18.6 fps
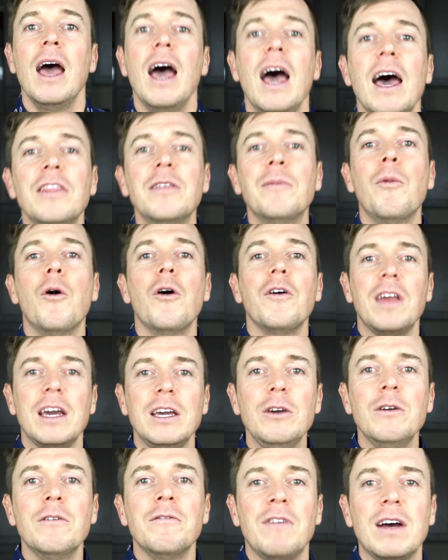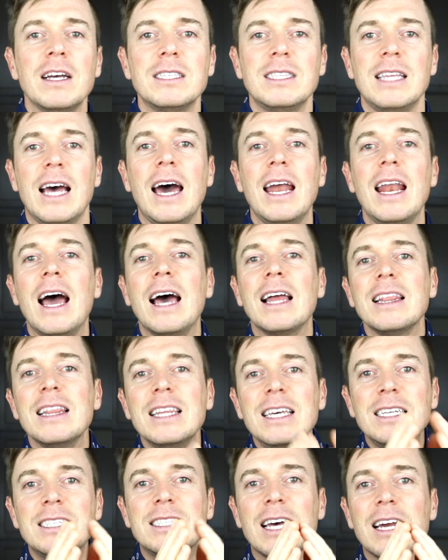And the more that you invest that, at
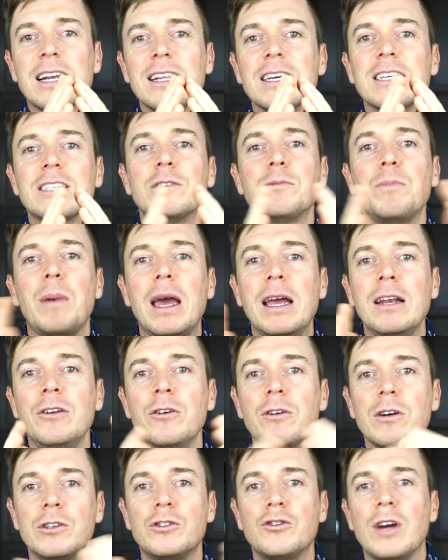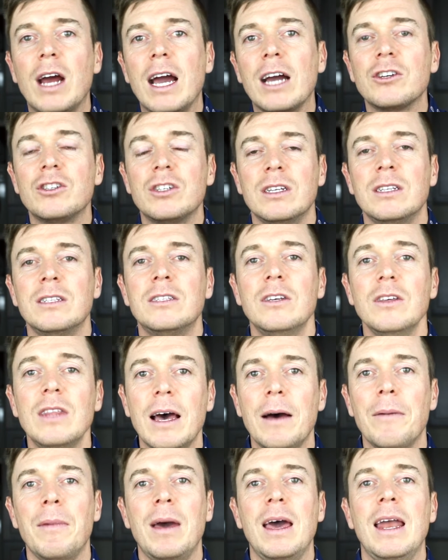least that'll expand your attraction to
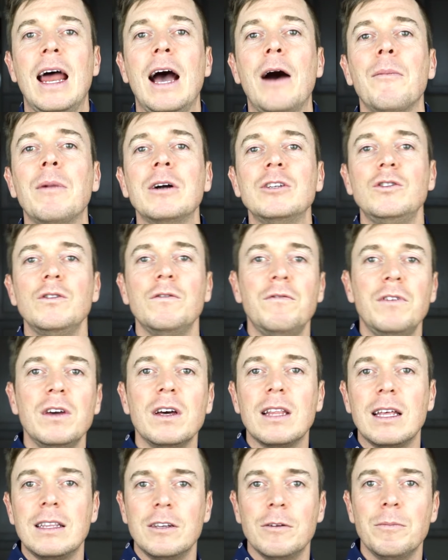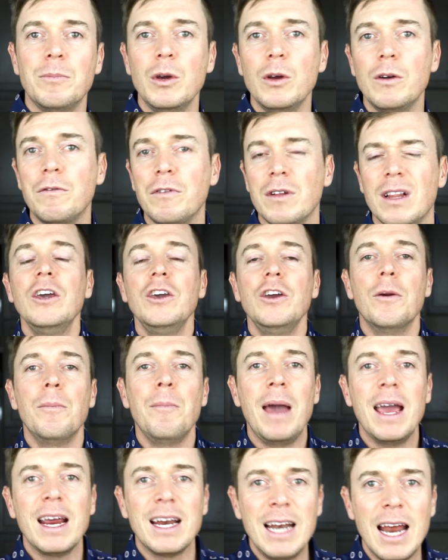them and how much you feel that they're beautiful. Your
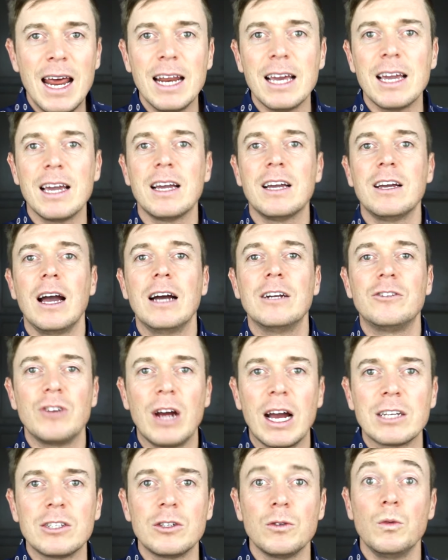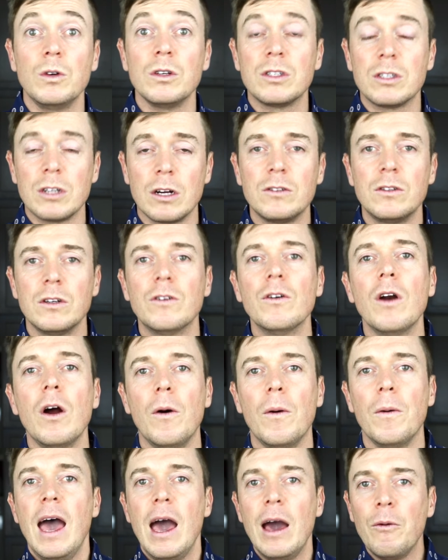magnetic attraction will start to
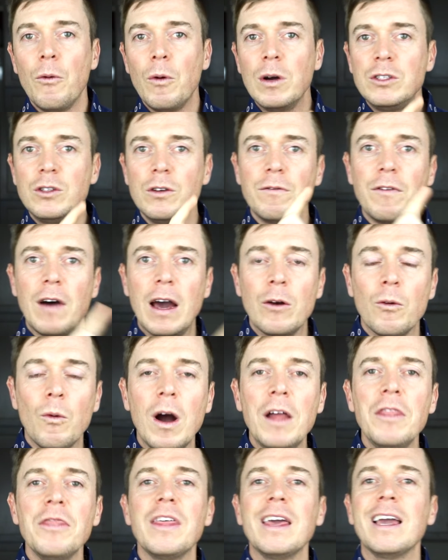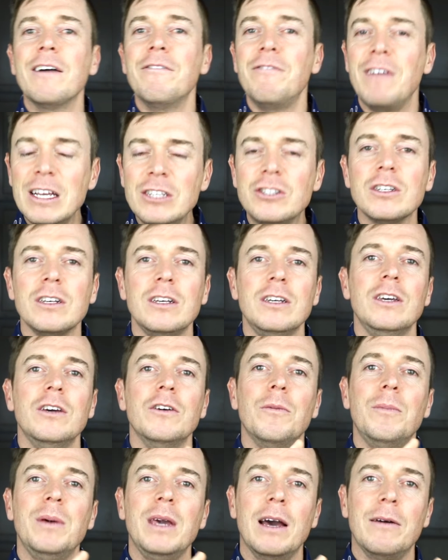grow. And once you find one thing, eventually
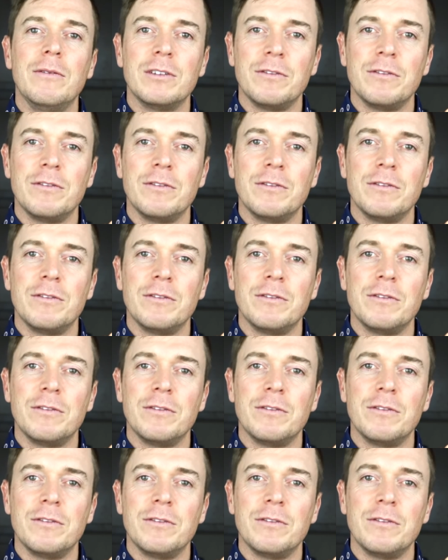you'll be able to